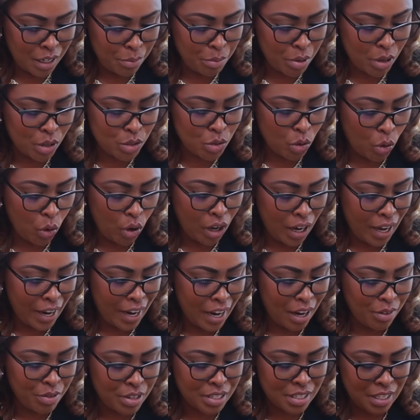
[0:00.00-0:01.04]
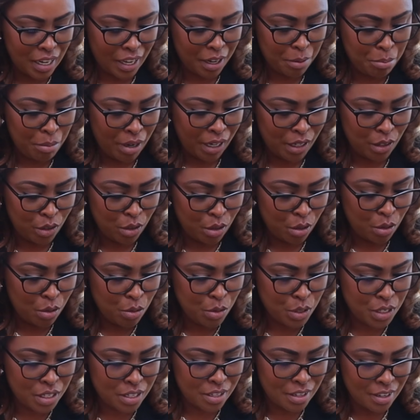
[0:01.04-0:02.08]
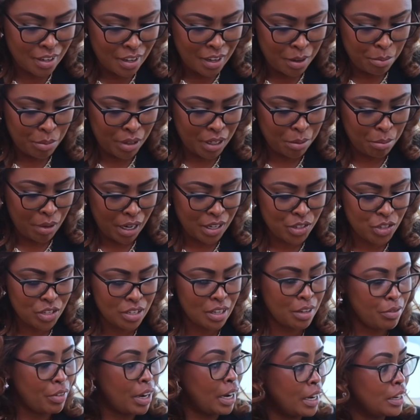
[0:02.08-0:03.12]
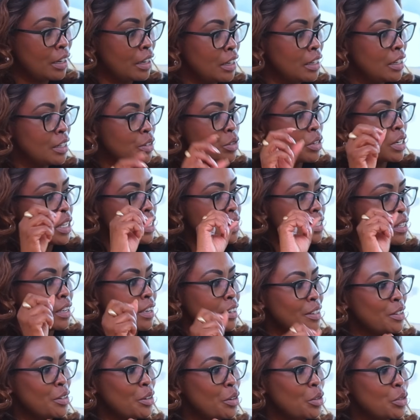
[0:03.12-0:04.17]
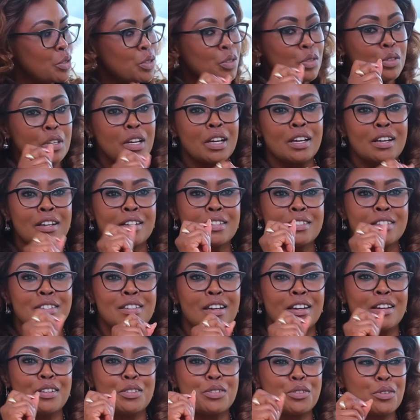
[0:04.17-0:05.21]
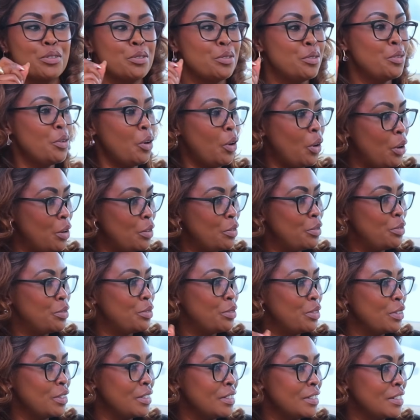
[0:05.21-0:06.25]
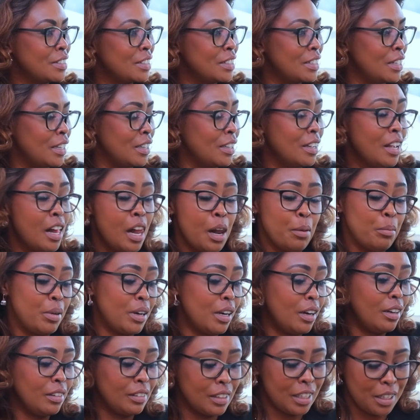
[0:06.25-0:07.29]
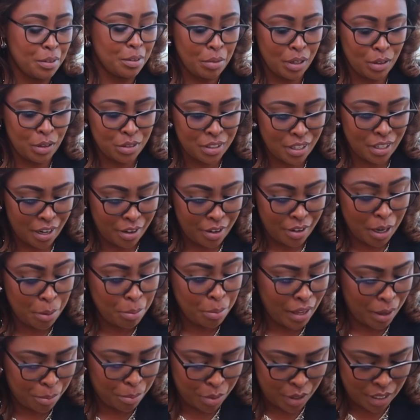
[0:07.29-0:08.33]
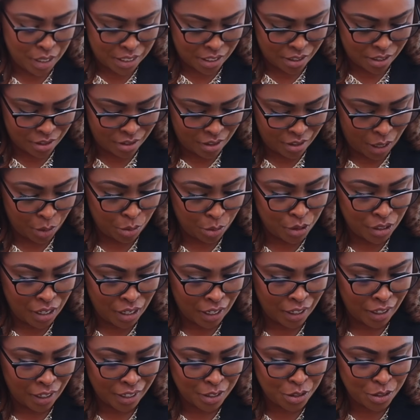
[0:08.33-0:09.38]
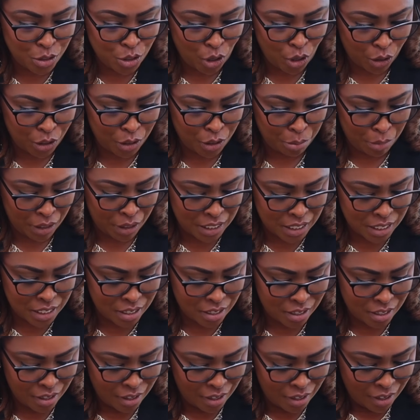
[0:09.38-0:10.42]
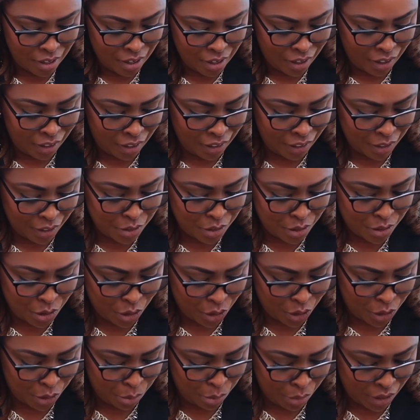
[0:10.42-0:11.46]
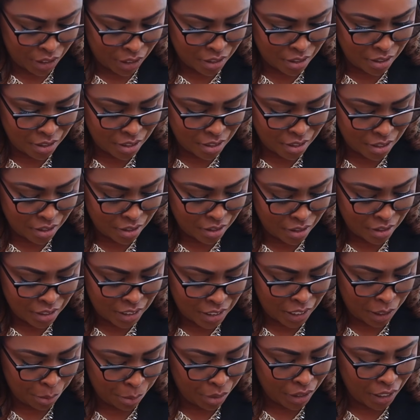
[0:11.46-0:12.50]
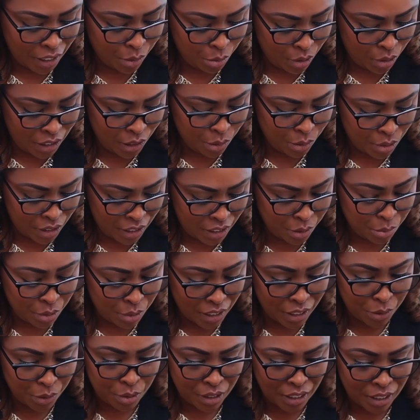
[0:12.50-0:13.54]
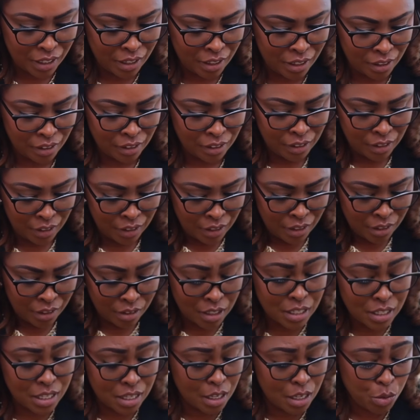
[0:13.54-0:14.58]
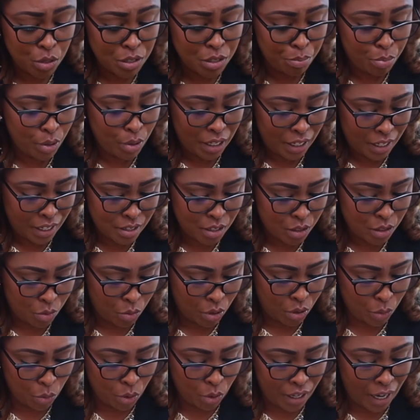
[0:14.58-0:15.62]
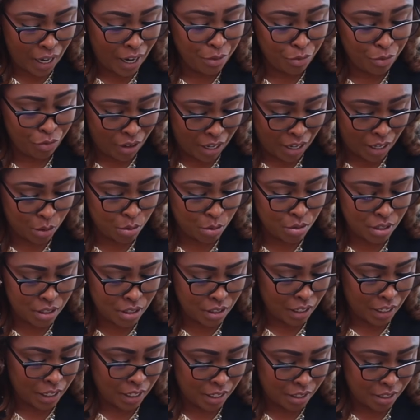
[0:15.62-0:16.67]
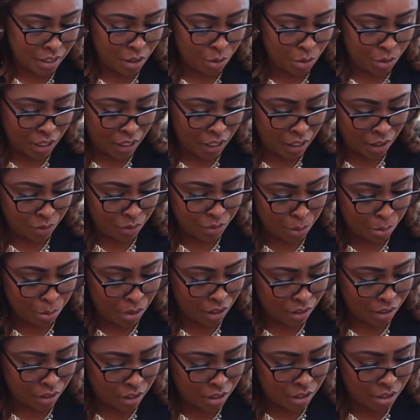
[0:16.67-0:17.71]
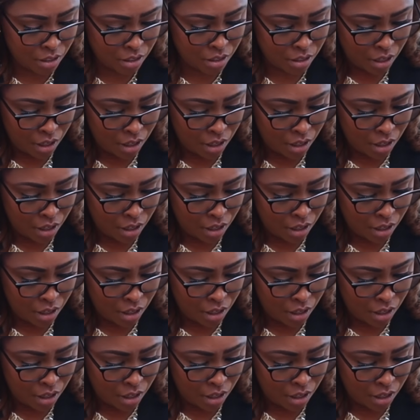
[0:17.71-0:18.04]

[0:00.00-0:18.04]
Yeah, because all I have is like my notes. But imagine if I literally said, today is day 2 of today. But I'll get my own diary. I'm that person. I like to document. I like to document. Yeah, but I really this was brilliant. What I found, can I tell you what I loved about this?